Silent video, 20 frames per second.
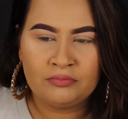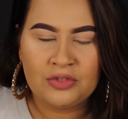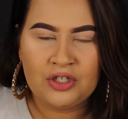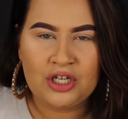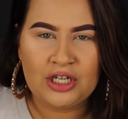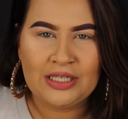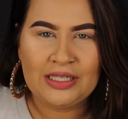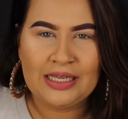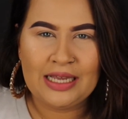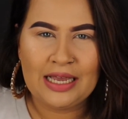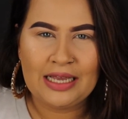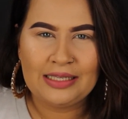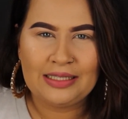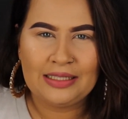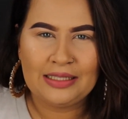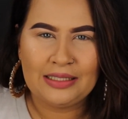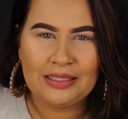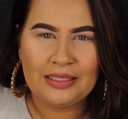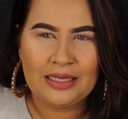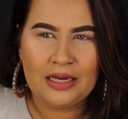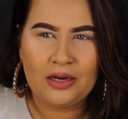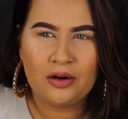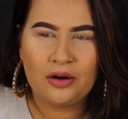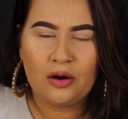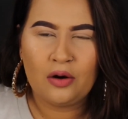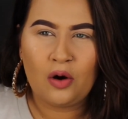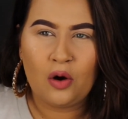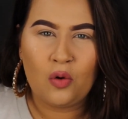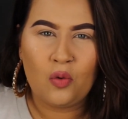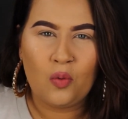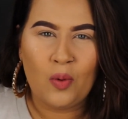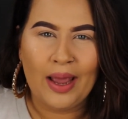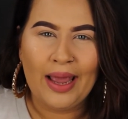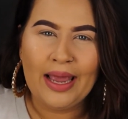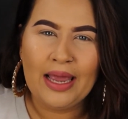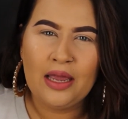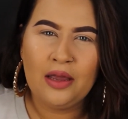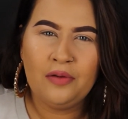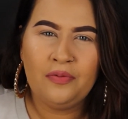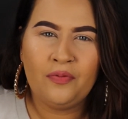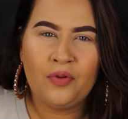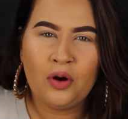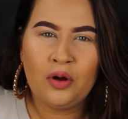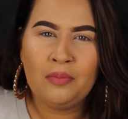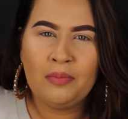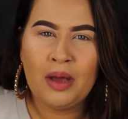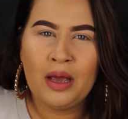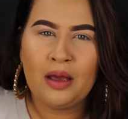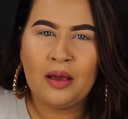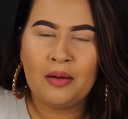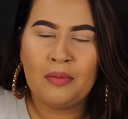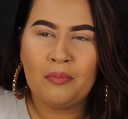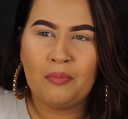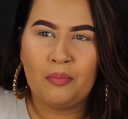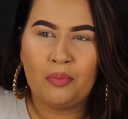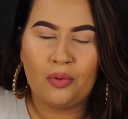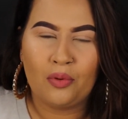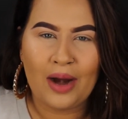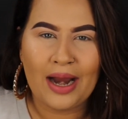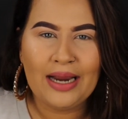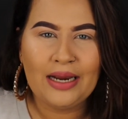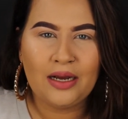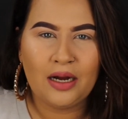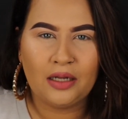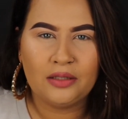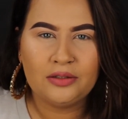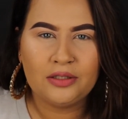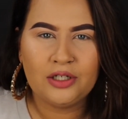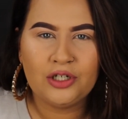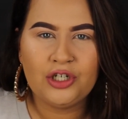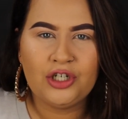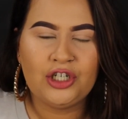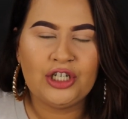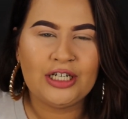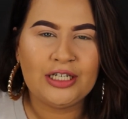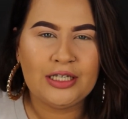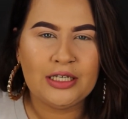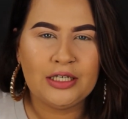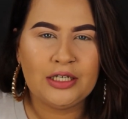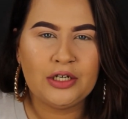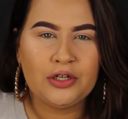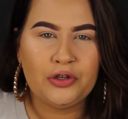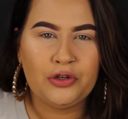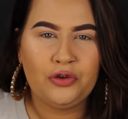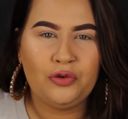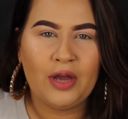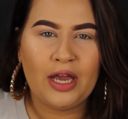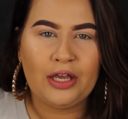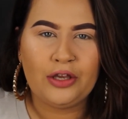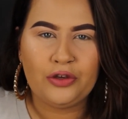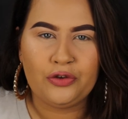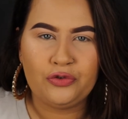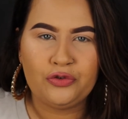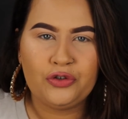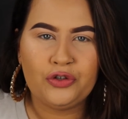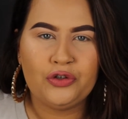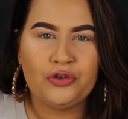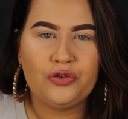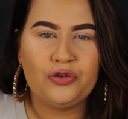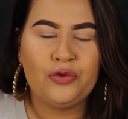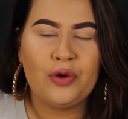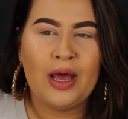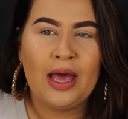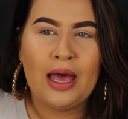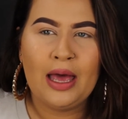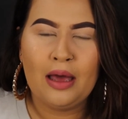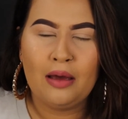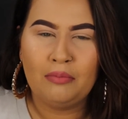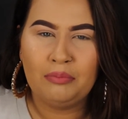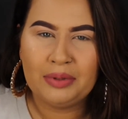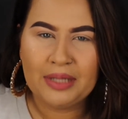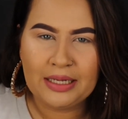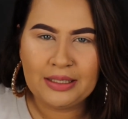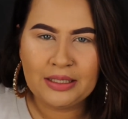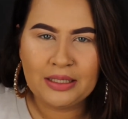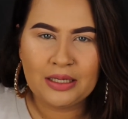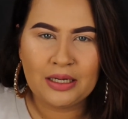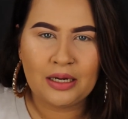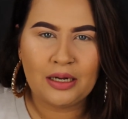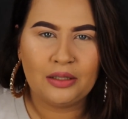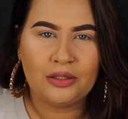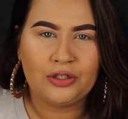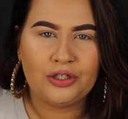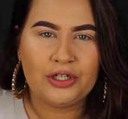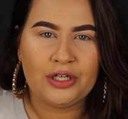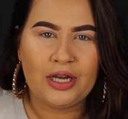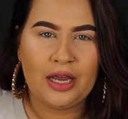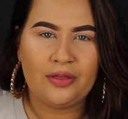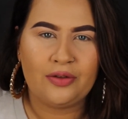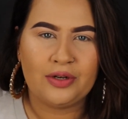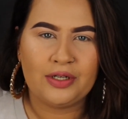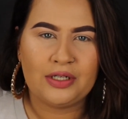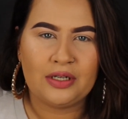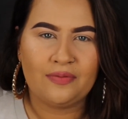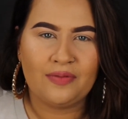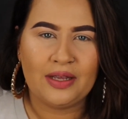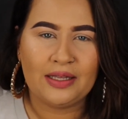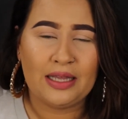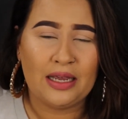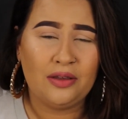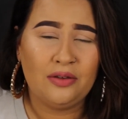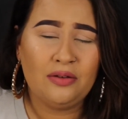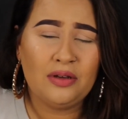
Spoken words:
just steer away from bright colors just until you get used to blending the colors together and stuff like that.